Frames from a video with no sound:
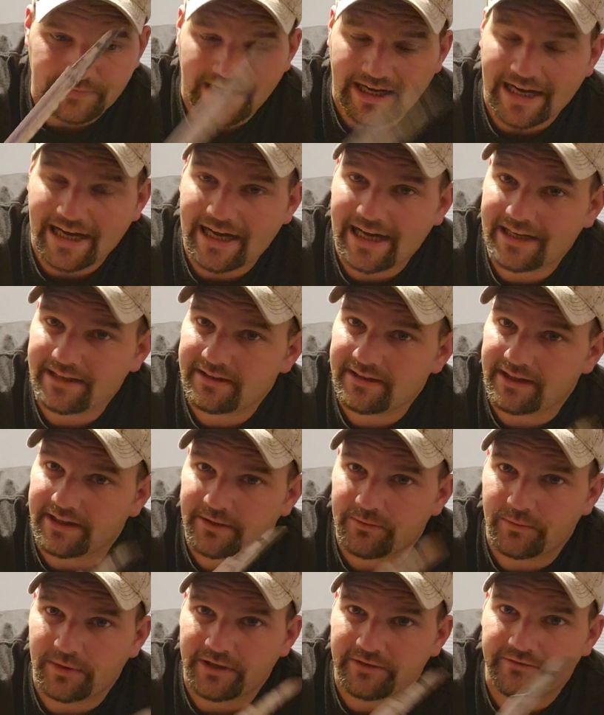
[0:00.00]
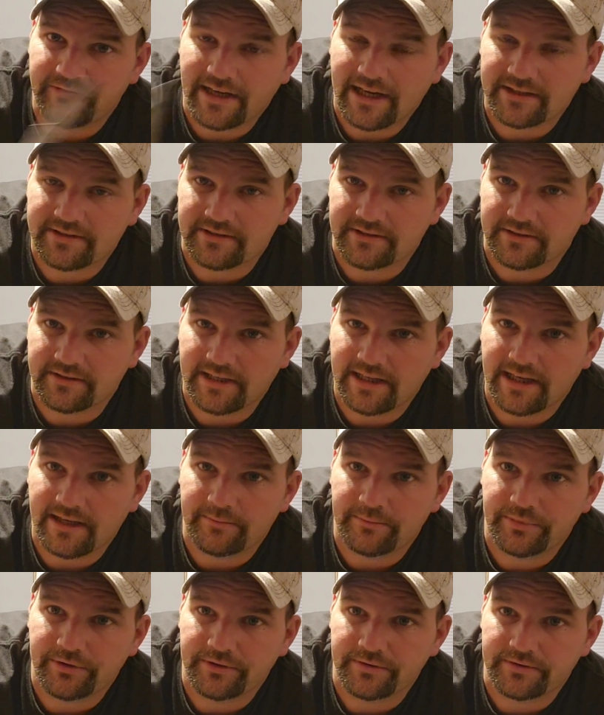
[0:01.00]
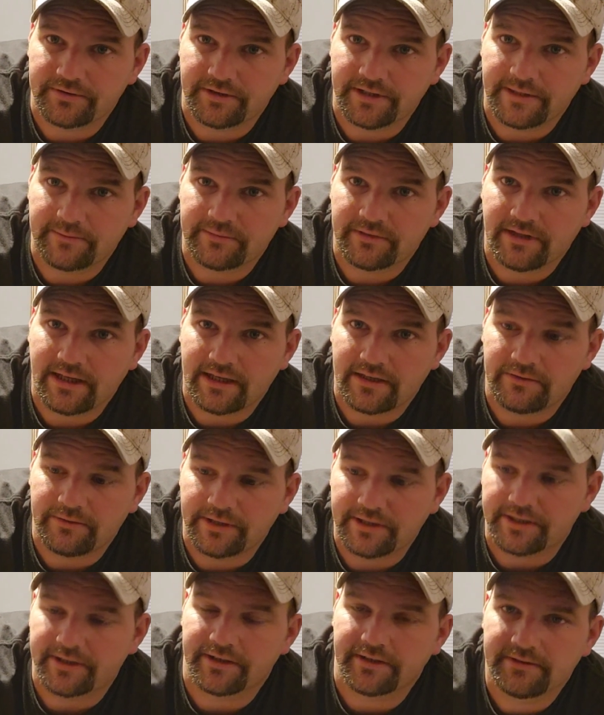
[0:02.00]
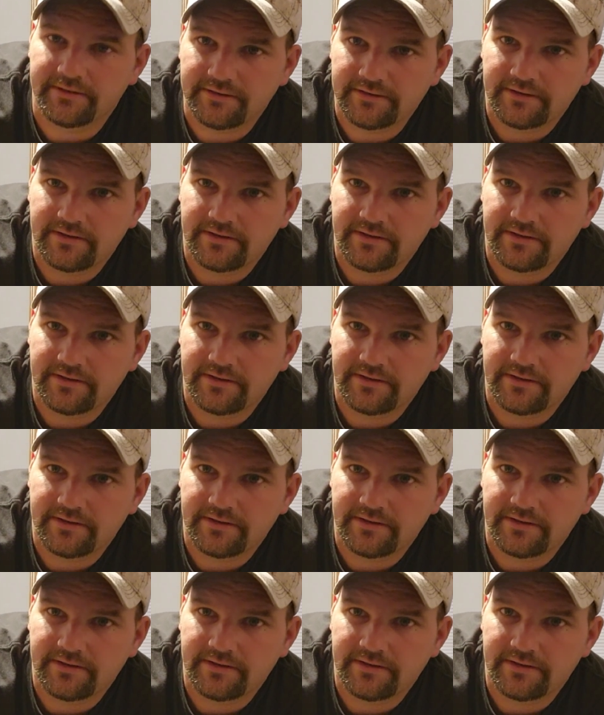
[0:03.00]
I think way faster than that. Prunes limbs a lot quicker.